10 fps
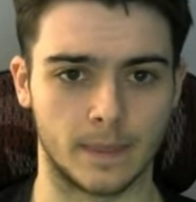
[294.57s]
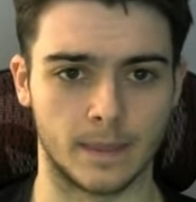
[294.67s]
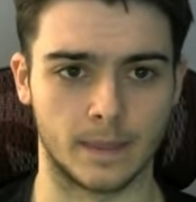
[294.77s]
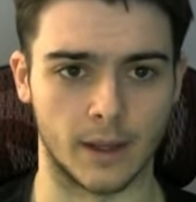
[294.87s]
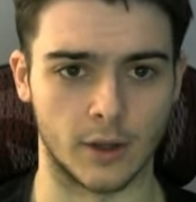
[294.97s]

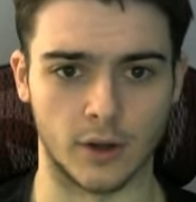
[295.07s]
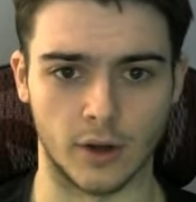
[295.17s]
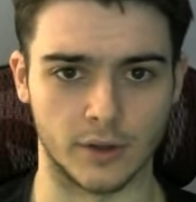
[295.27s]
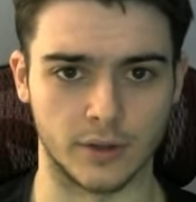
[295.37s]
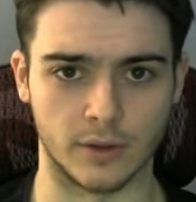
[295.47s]
They could
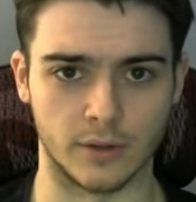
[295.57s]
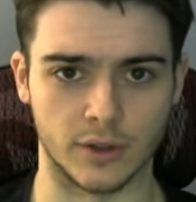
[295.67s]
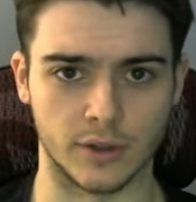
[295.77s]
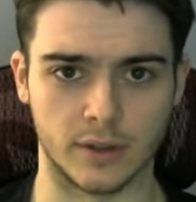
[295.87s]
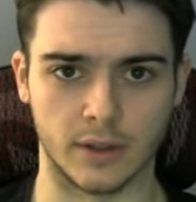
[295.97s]
also
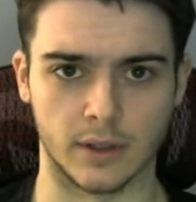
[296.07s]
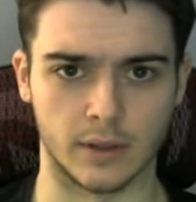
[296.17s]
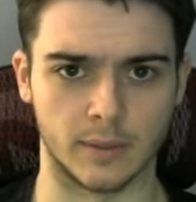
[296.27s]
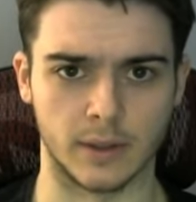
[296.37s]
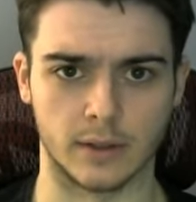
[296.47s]
just, here,
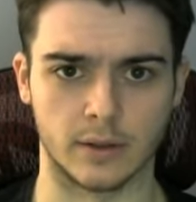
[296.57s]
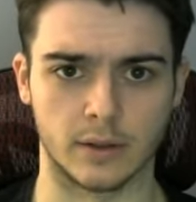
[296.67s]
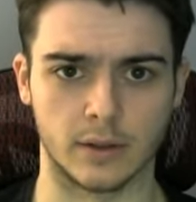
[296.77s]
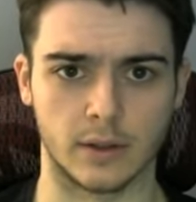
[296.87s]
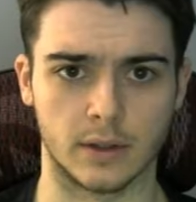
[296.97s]
let me
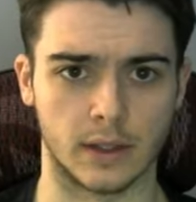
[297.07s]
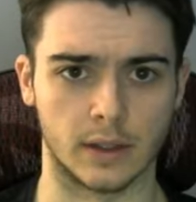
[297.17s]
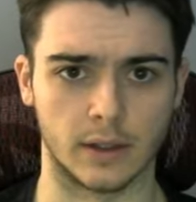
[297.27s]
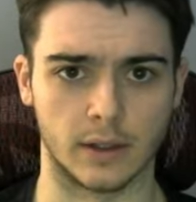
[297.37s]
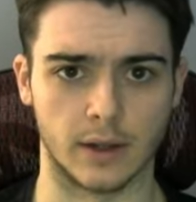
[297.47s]
take a
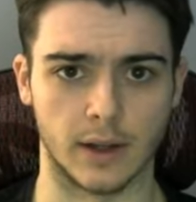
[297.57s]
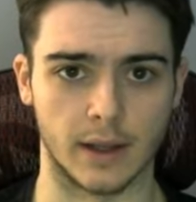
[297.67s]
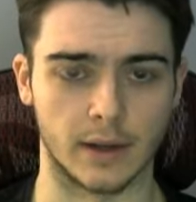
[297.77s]
look at their hand.